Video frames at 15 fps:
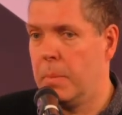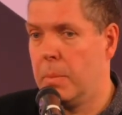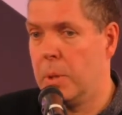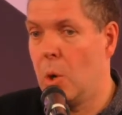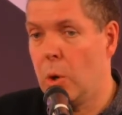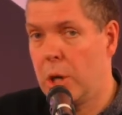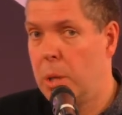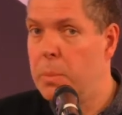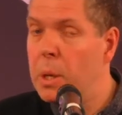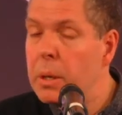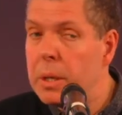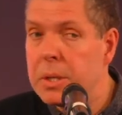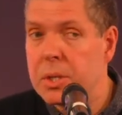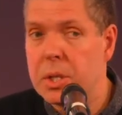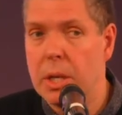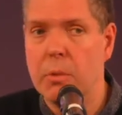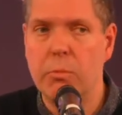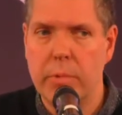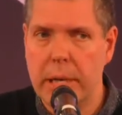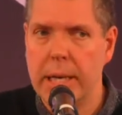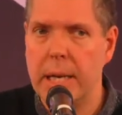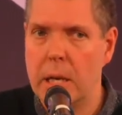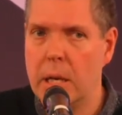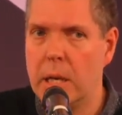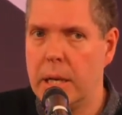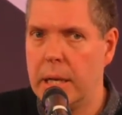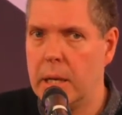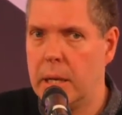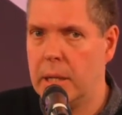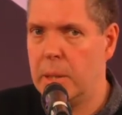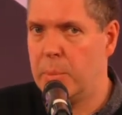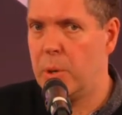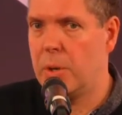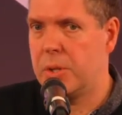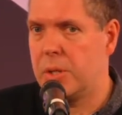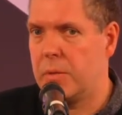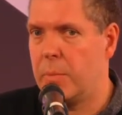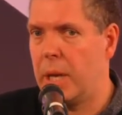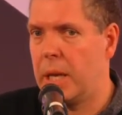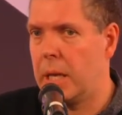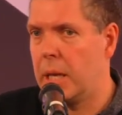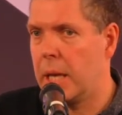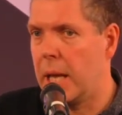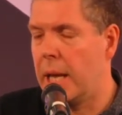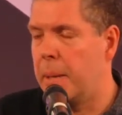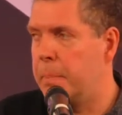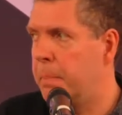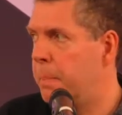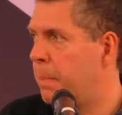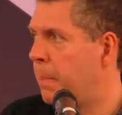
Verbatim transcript: your community really early in the process of making a game.